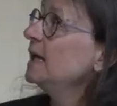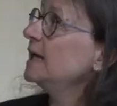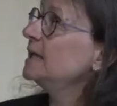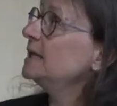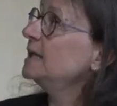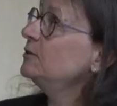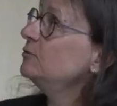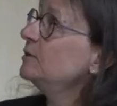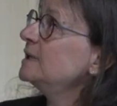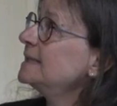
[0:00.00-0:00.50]

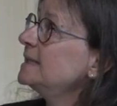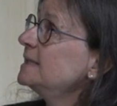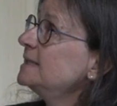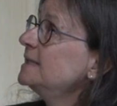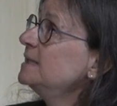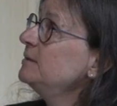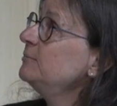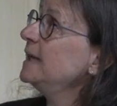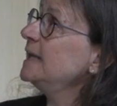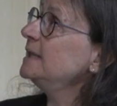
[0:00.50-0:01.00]
And it was
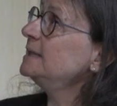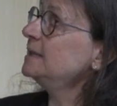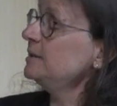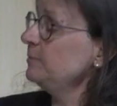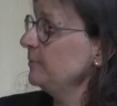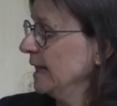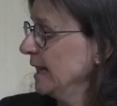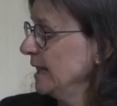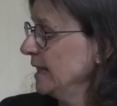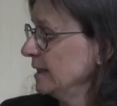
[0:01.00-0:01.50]

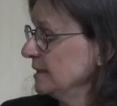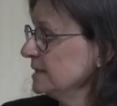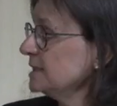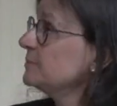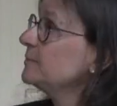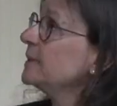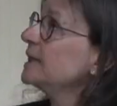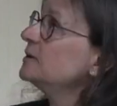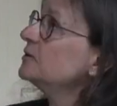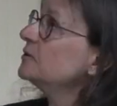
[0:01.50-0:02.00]
estimated by
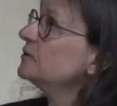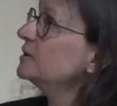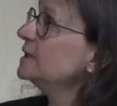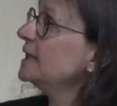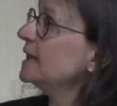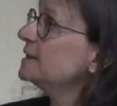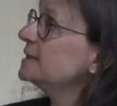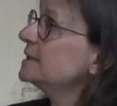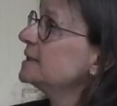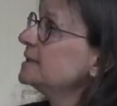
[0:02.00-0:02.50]
Hans Bethe
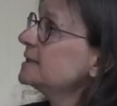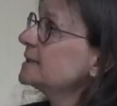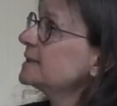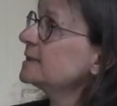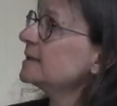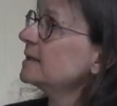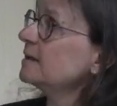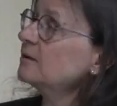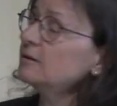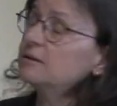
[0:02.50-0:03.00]
that
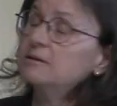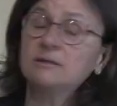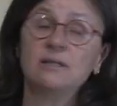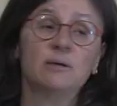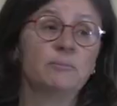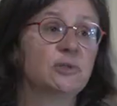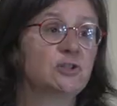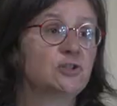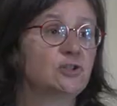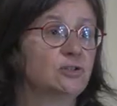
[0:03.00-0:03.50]
this uh,
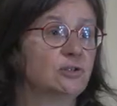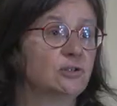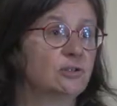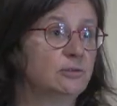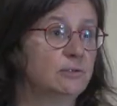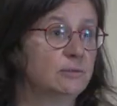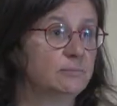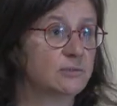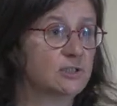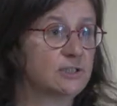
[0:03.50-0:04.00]

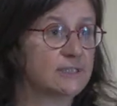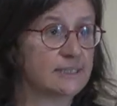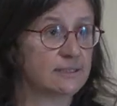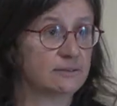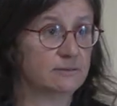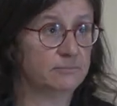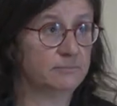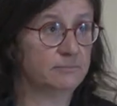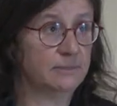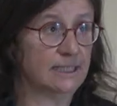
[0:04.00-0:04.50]
temperature
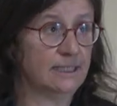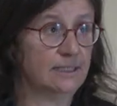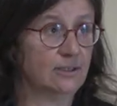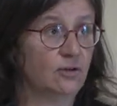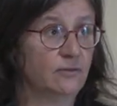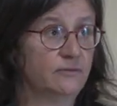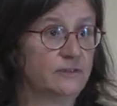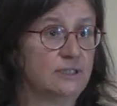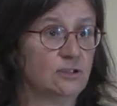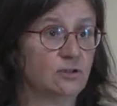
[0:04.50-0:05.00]
must be
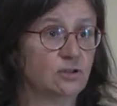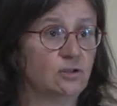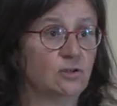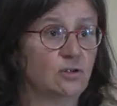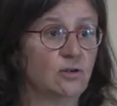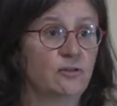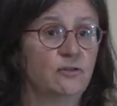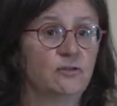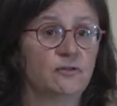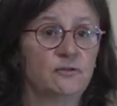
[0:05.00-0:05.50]
of the order of